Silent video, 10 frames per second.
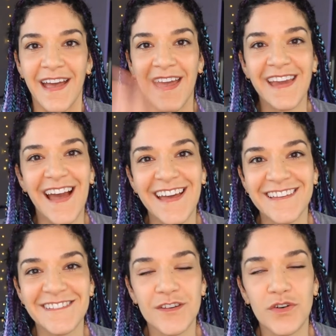Hey
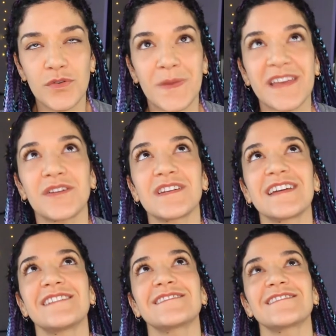guys, oh my
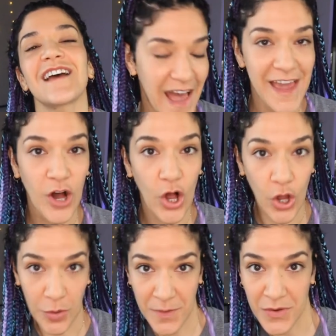goodness, I
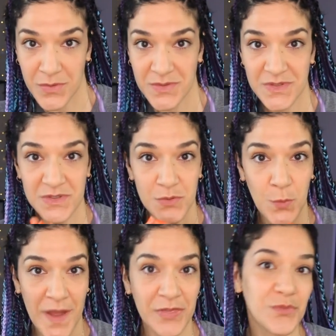almost
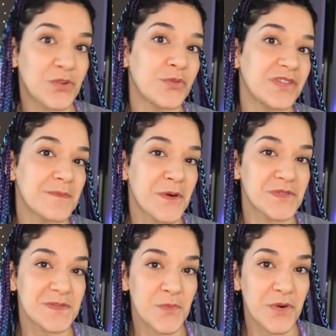went through with the
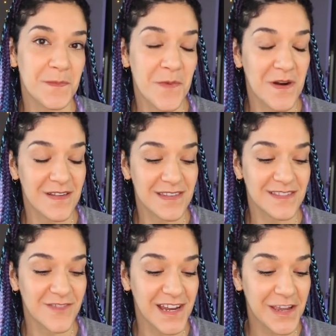most important part of
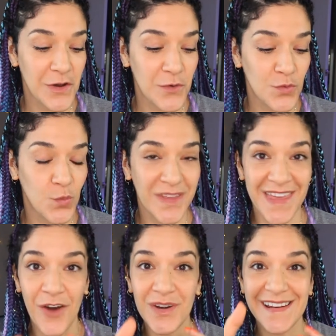this video
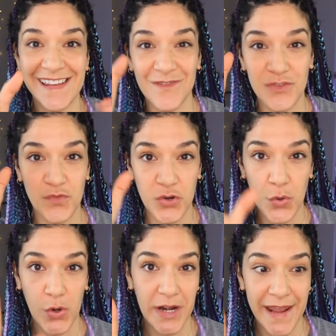without it even
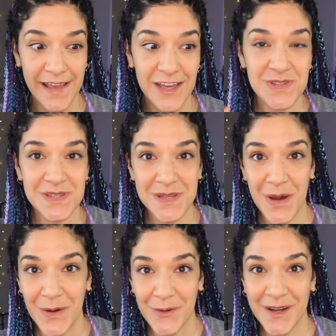recording.
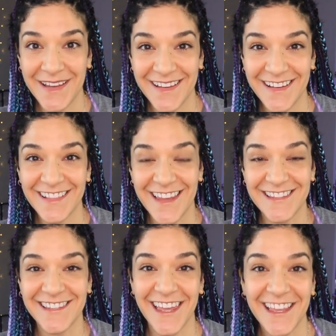So
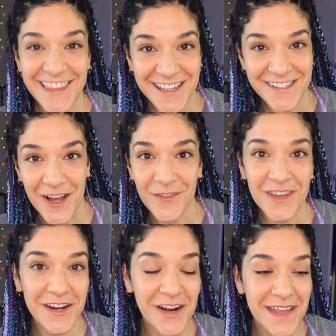let's kick things off
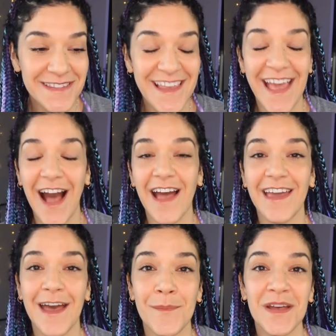here and say I
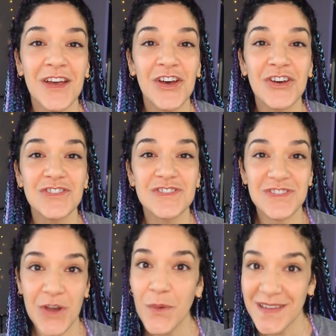am
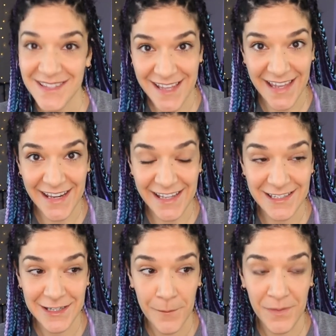so
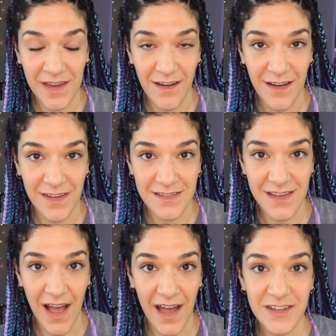excited because
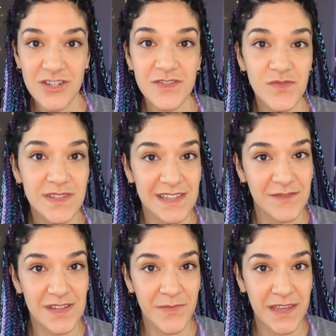I just
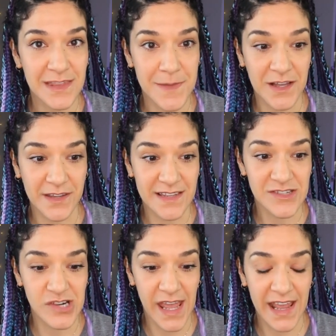received something in the mail
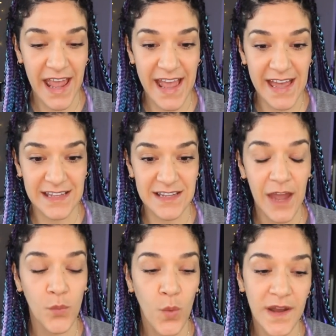yesterday and I
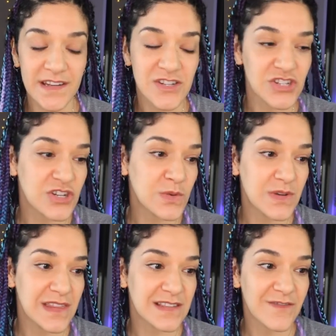wanted to shoot
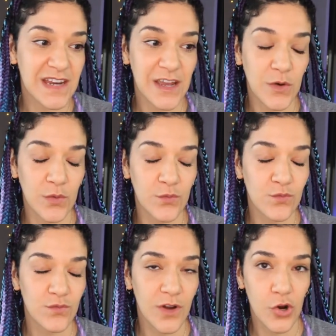this video
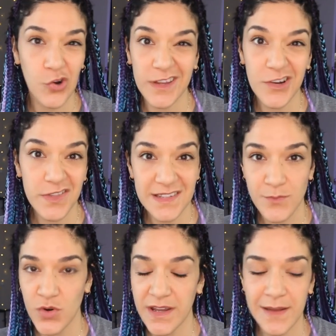earlier this
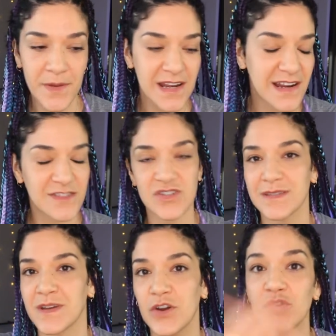morning, but it has just been a